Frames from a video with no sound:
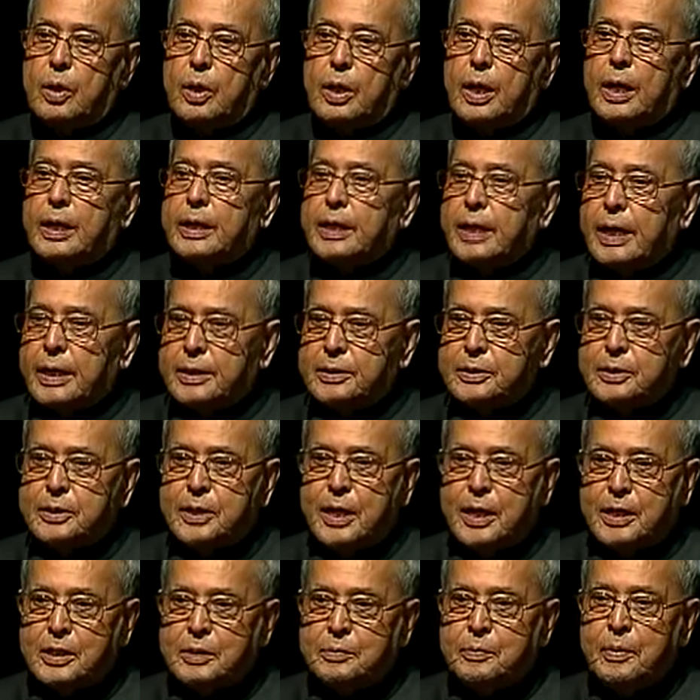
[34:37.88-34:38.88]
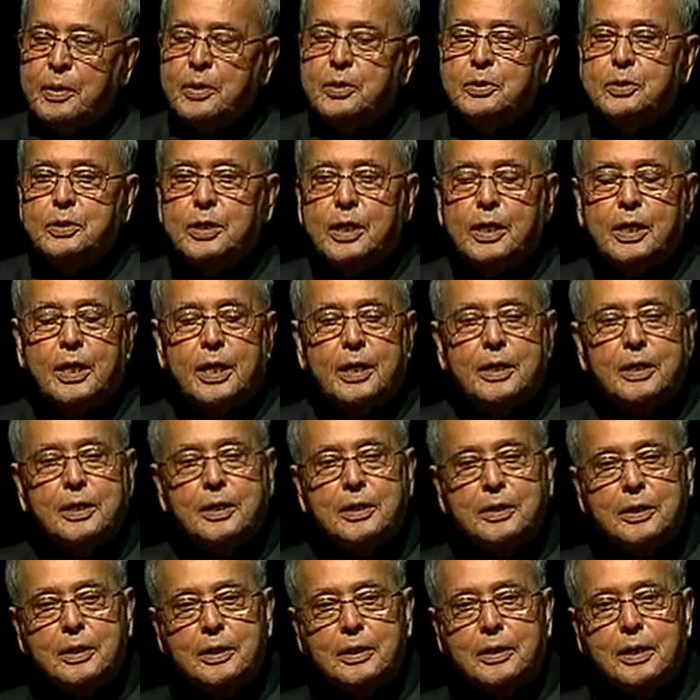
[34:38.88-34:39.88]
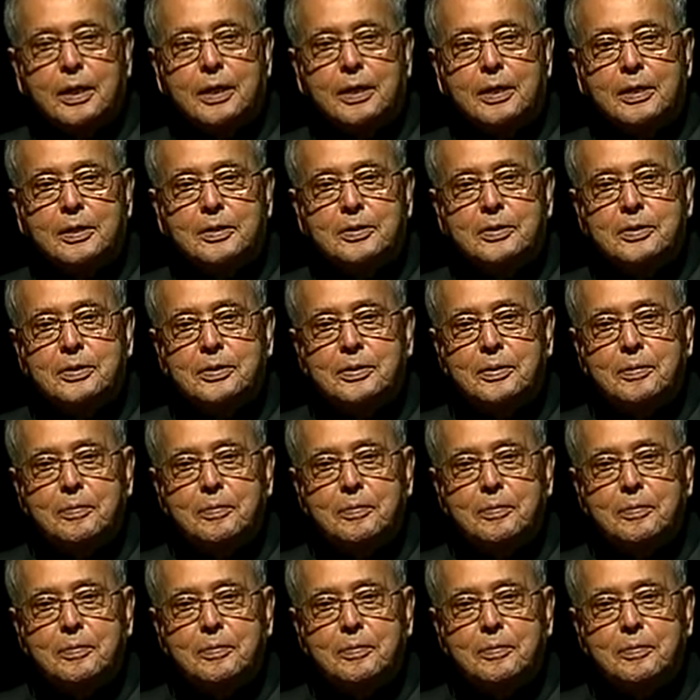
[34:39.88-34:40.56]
And as it has been stated in details,